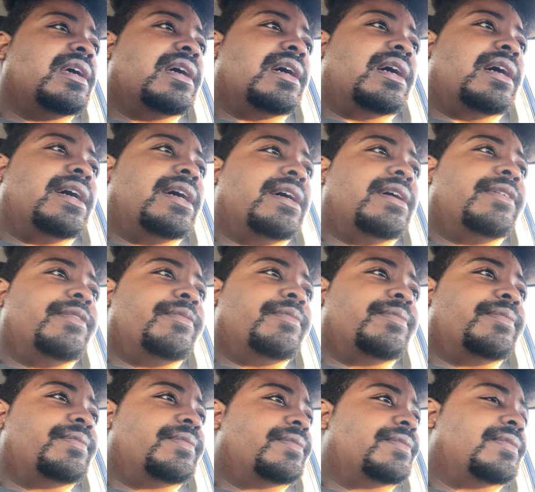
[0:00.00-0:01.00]

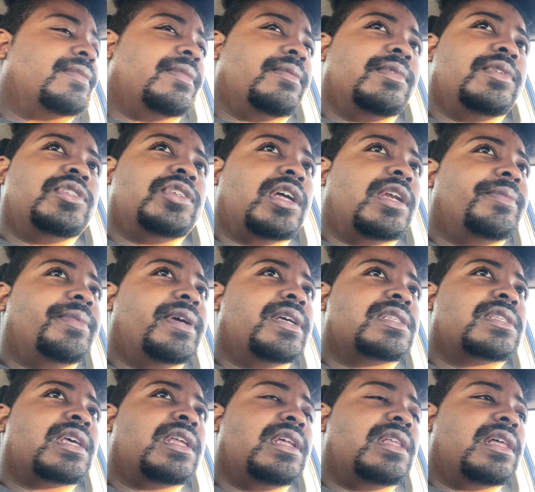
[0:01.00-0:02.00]
I'm just trying to be a
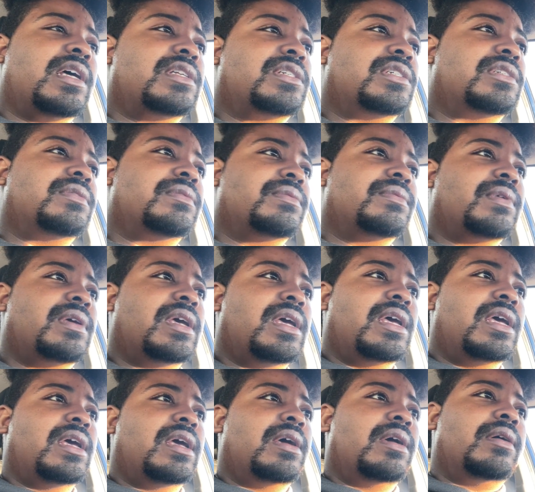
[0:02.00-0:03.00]
skinny
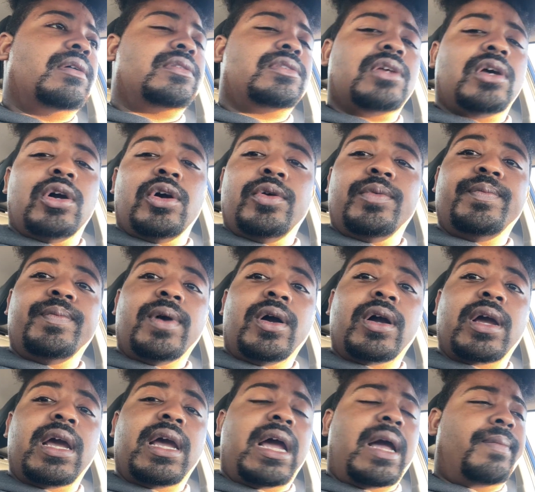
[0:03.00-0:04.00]
legend. So,
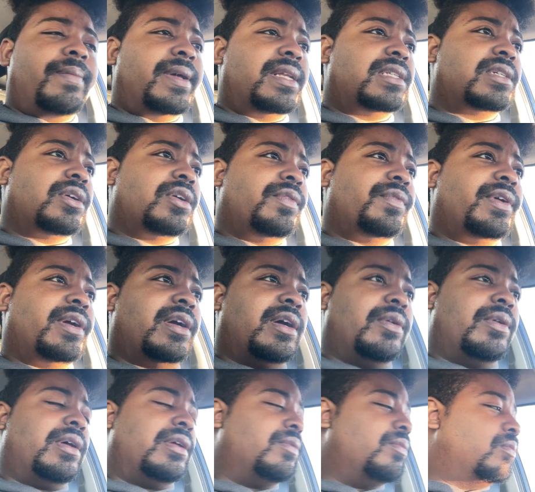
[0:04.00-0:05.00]
okay, I'm about to go over here.
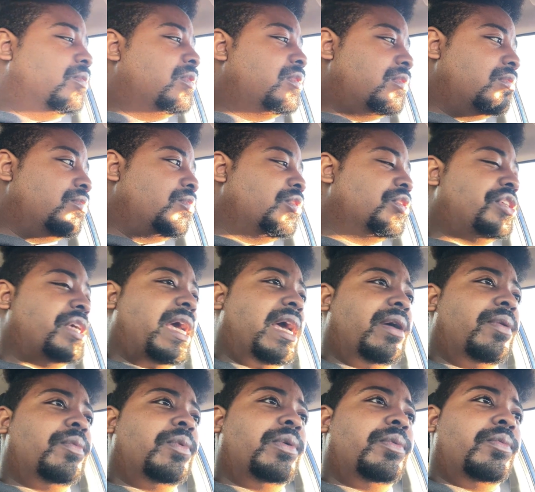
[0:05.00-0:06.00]
We'll
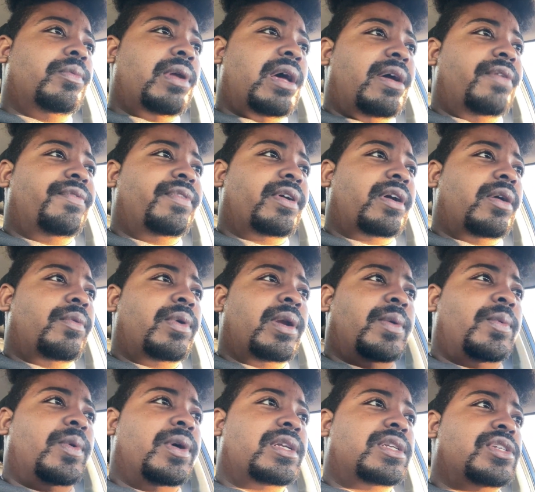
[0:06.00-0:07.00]
chat when I figure out what I
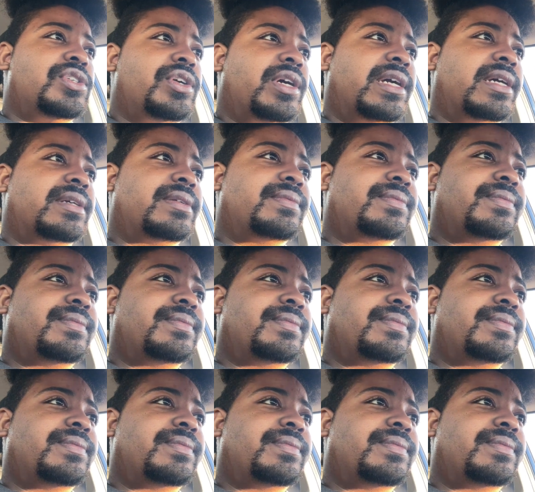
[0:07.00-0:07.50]
want to drink.